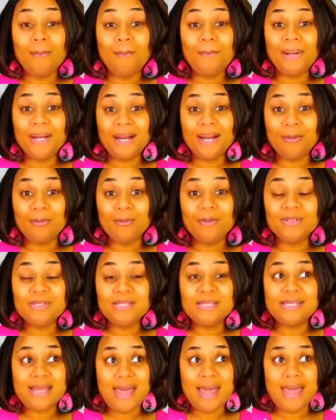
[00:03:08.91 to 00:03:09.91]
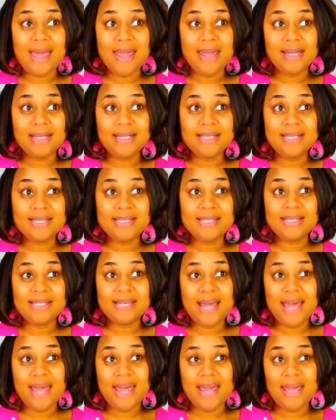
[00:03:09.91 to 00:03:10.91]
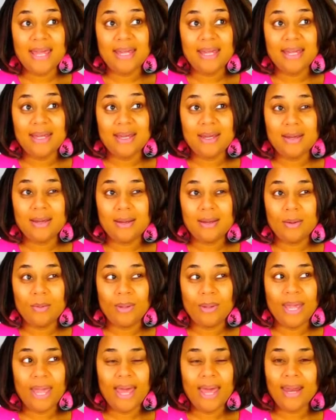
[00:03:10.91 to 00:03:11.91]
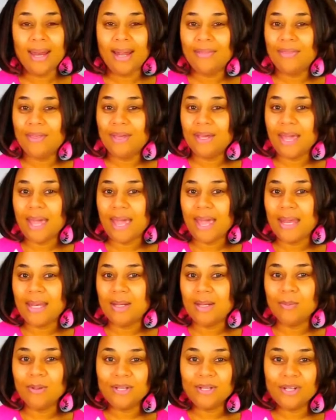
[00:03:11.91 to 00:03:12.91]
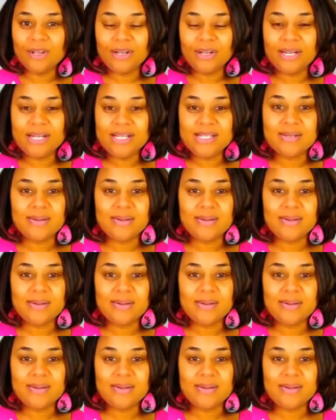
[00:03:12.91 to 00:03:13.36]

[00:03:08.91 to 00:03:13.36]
But I will say today we had, I think, 81 degrees.